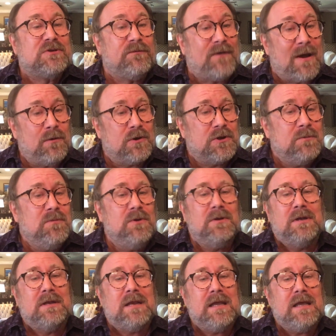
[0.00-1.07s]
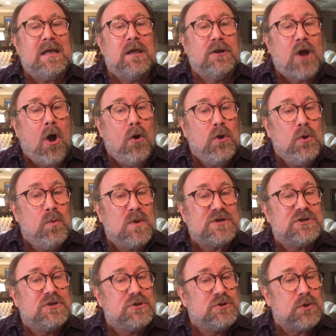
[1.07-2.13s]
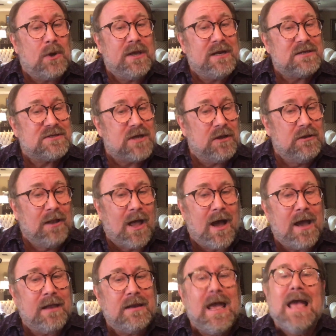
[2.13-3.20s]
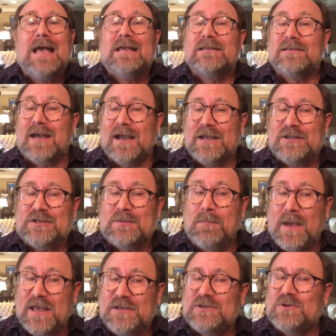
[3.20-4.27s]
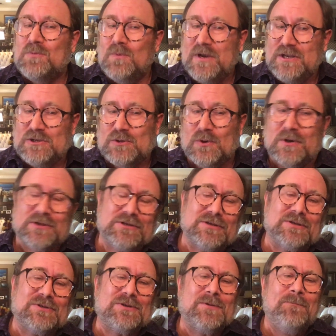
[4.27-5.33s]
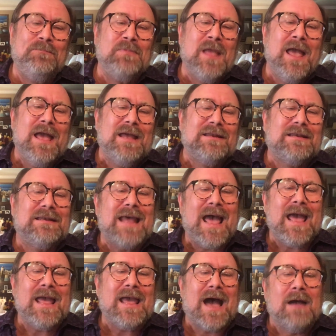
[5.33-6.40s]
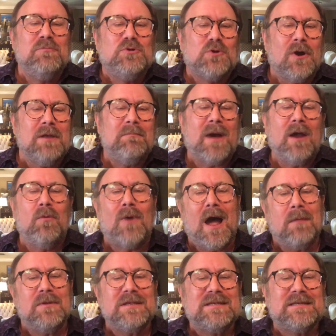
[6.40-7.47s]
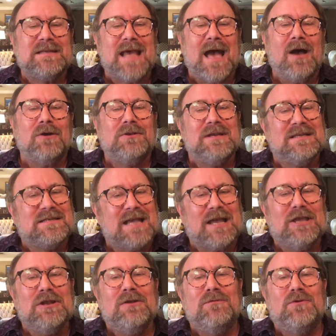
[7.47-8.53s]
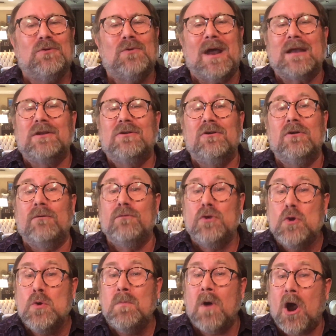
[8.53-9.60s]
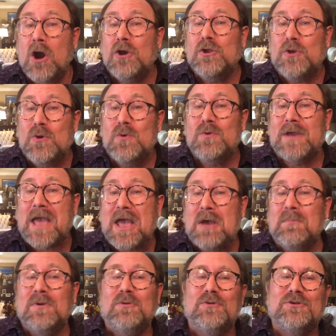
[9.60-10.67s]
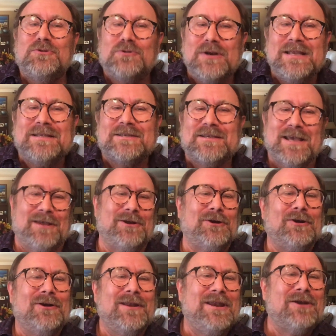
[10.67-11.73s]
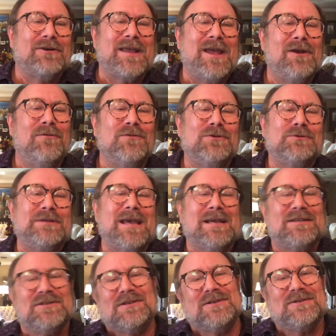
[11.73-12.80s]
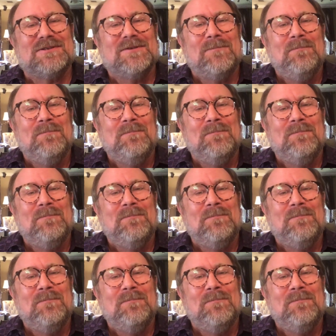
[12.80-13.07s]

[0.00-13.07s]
of our community and all who wish to join us online science-based resources. Today, I'm joined by Robyn Stout, Executive Director of UBarU Camp Retreat Center near Caryville, Texas.